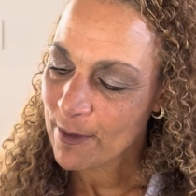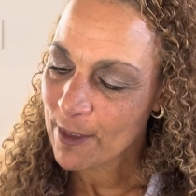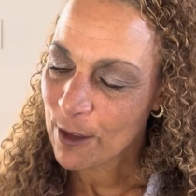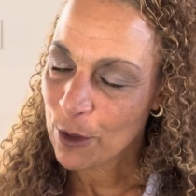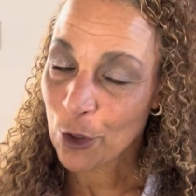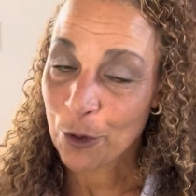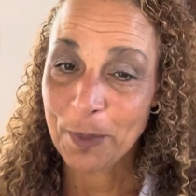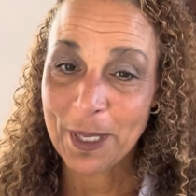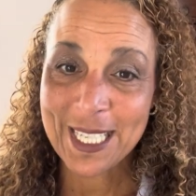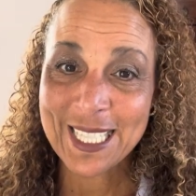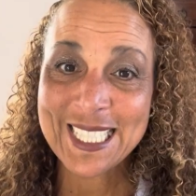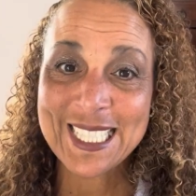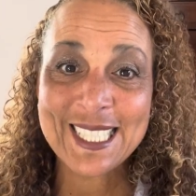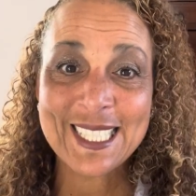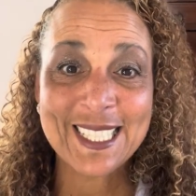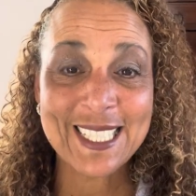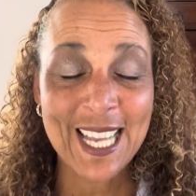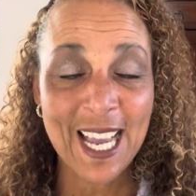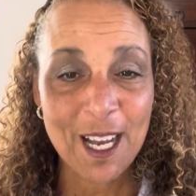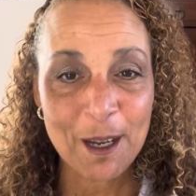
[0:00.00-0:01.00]
or being
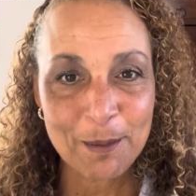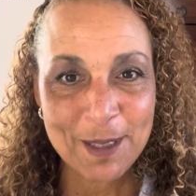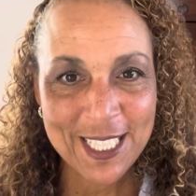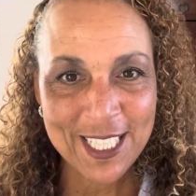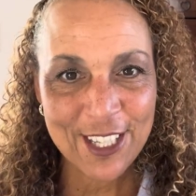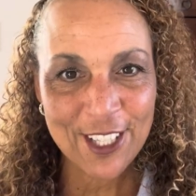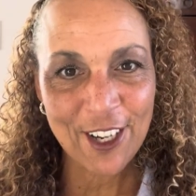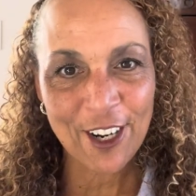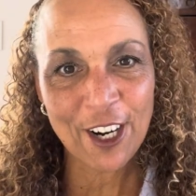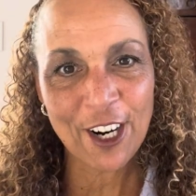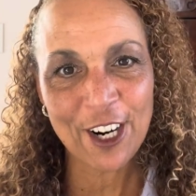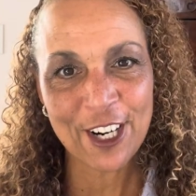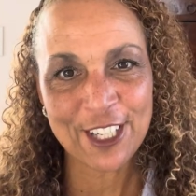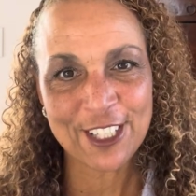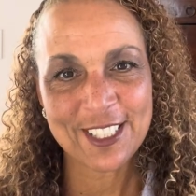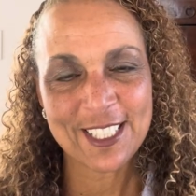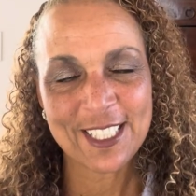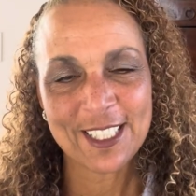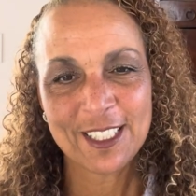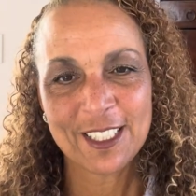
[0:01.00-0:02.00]
stabbed in the
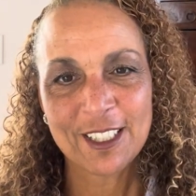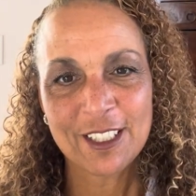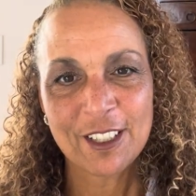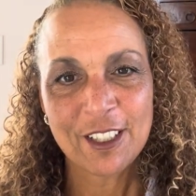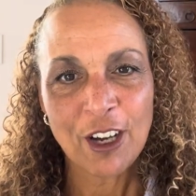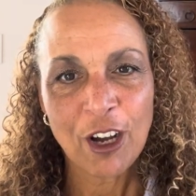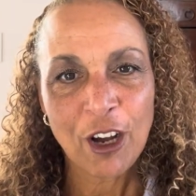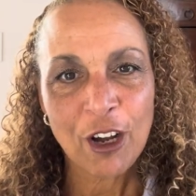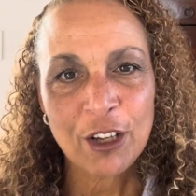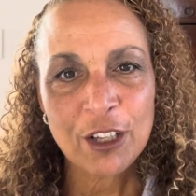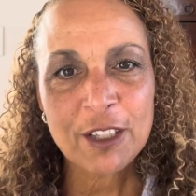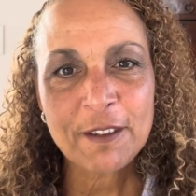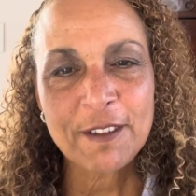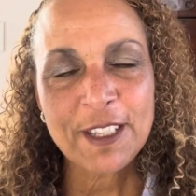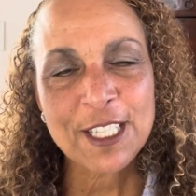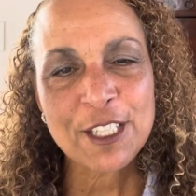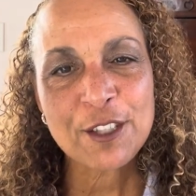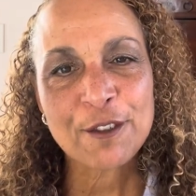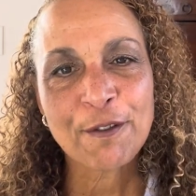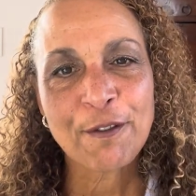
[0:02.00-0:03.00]
heart. All of
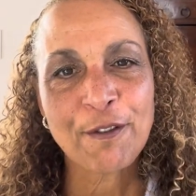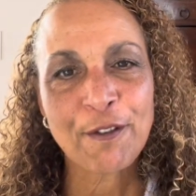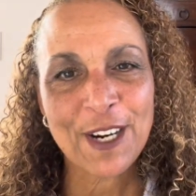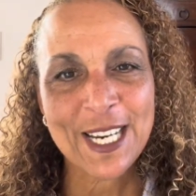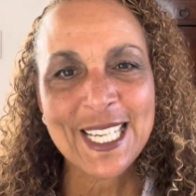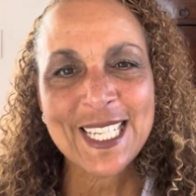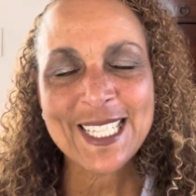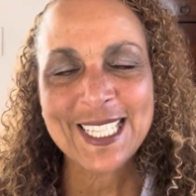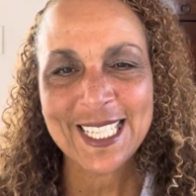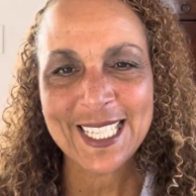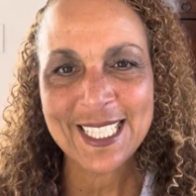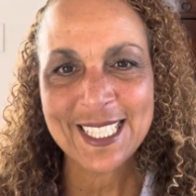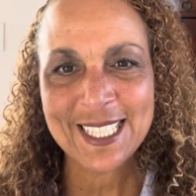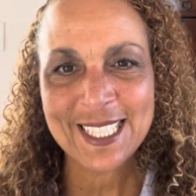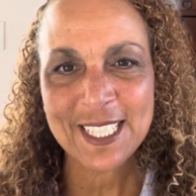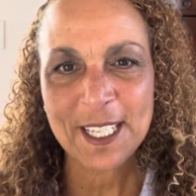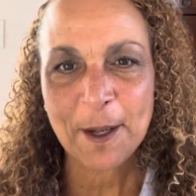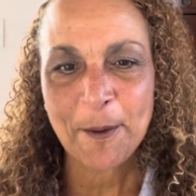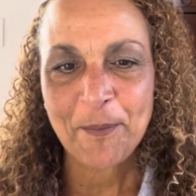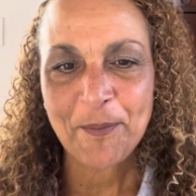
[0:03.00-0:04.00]
these
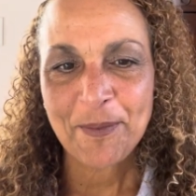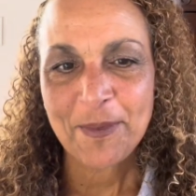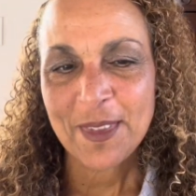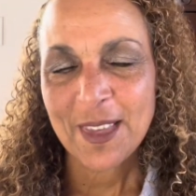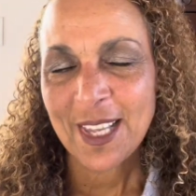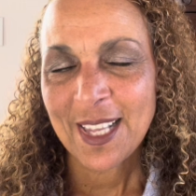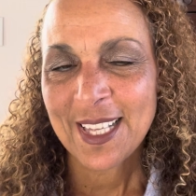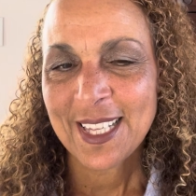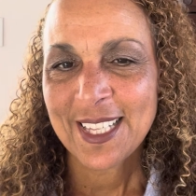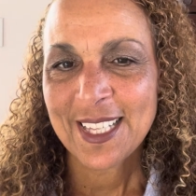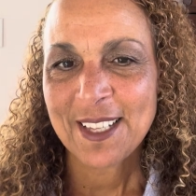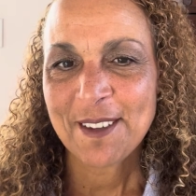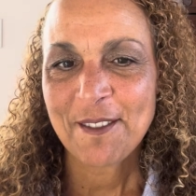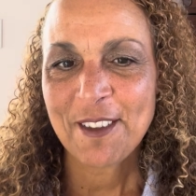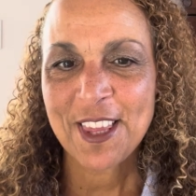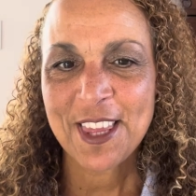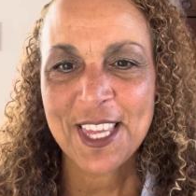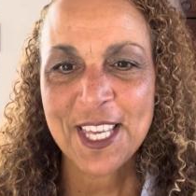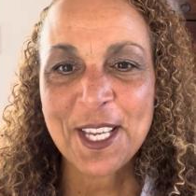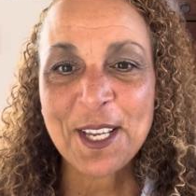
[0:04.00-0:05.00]
phrases,
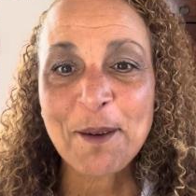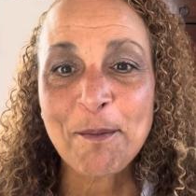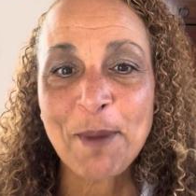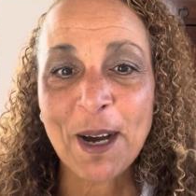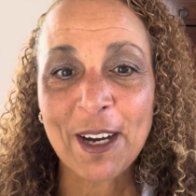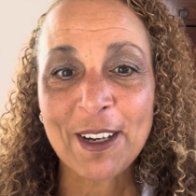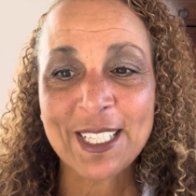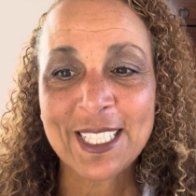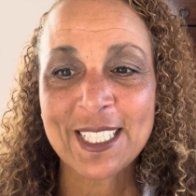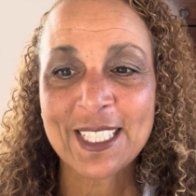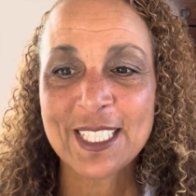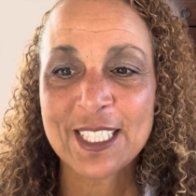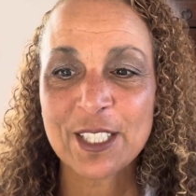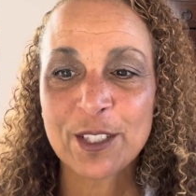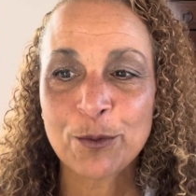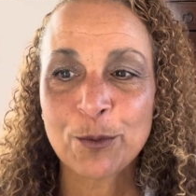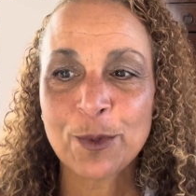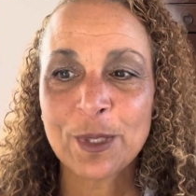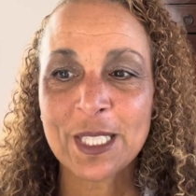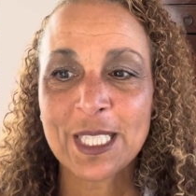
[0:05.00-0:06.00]
you think about it,
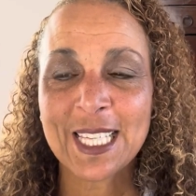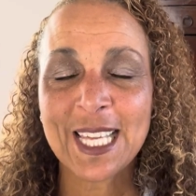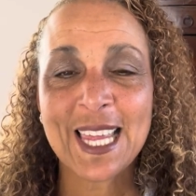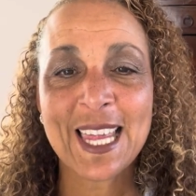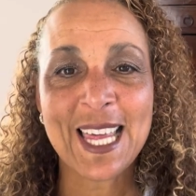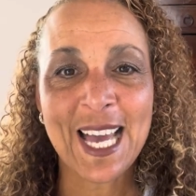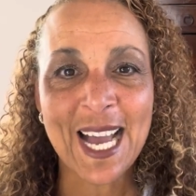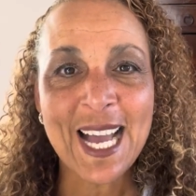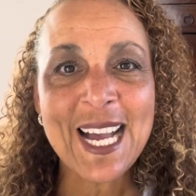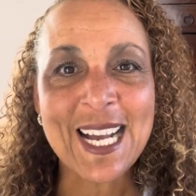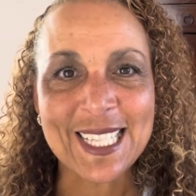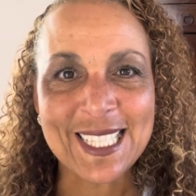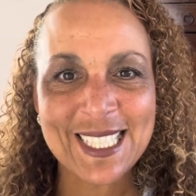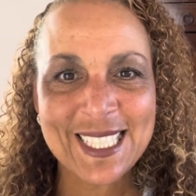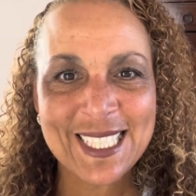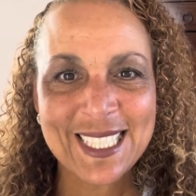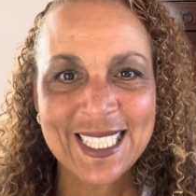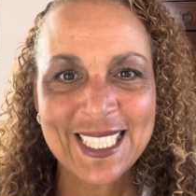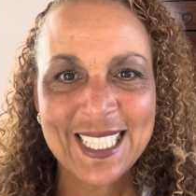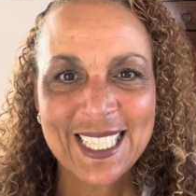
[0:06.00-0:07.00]
it's really that.
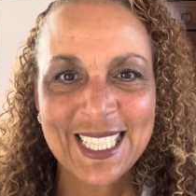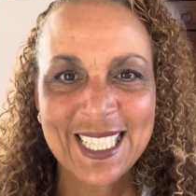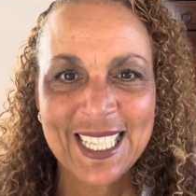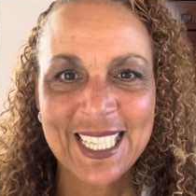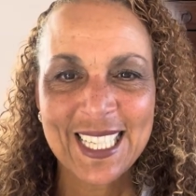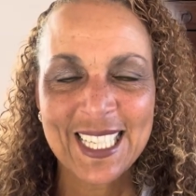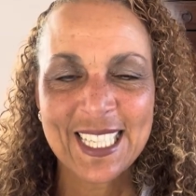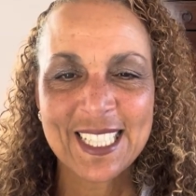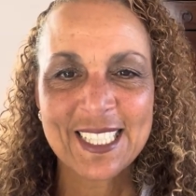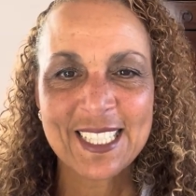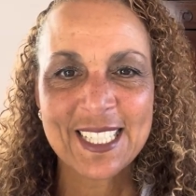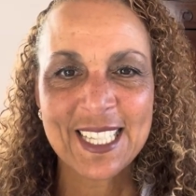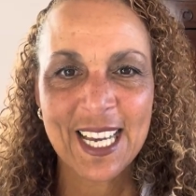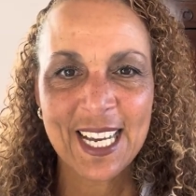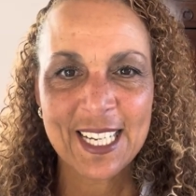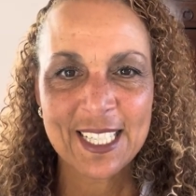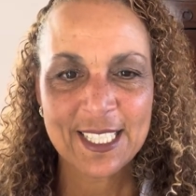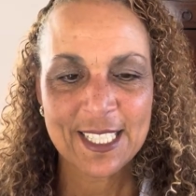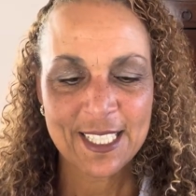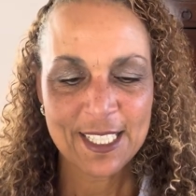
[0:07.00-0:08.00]
It's
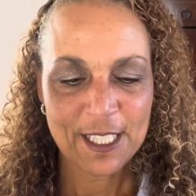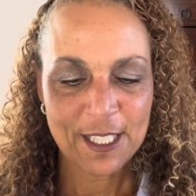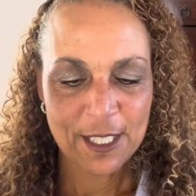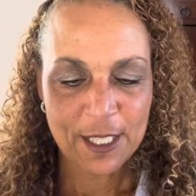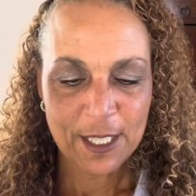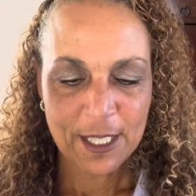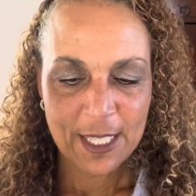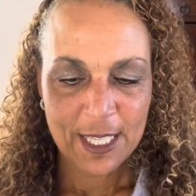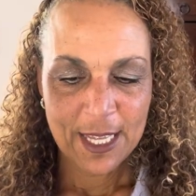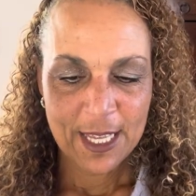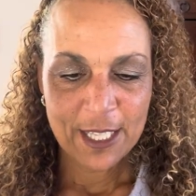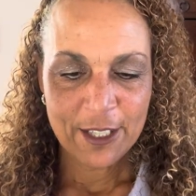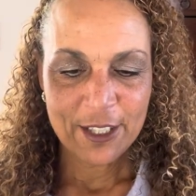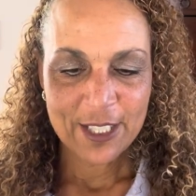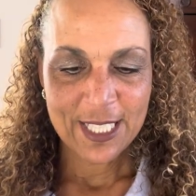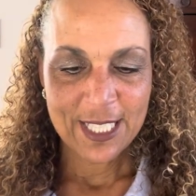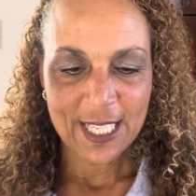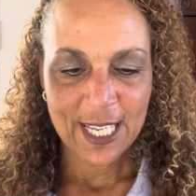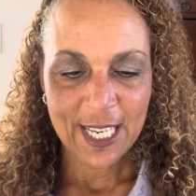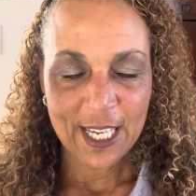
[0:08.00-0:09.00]
that there's
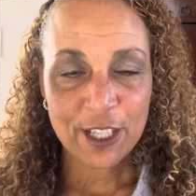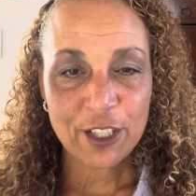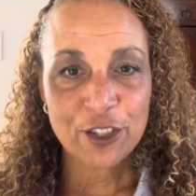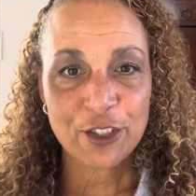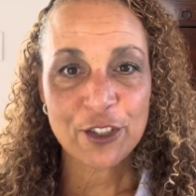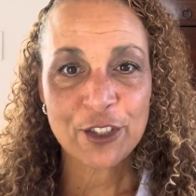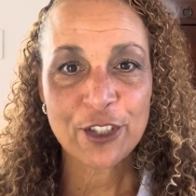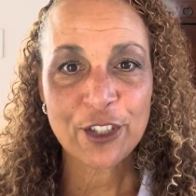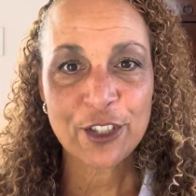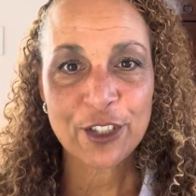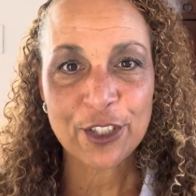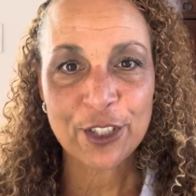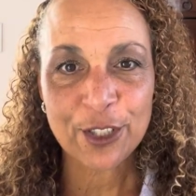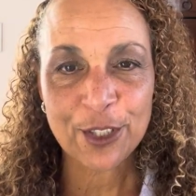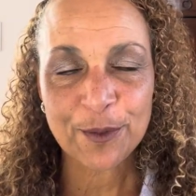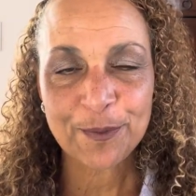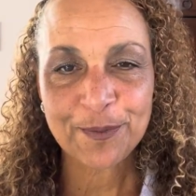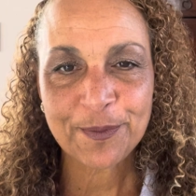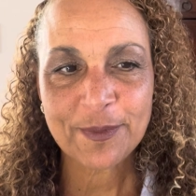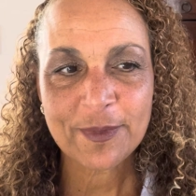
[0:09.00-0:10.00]
an
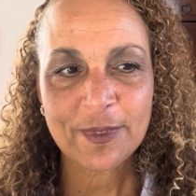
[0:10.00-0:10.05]
external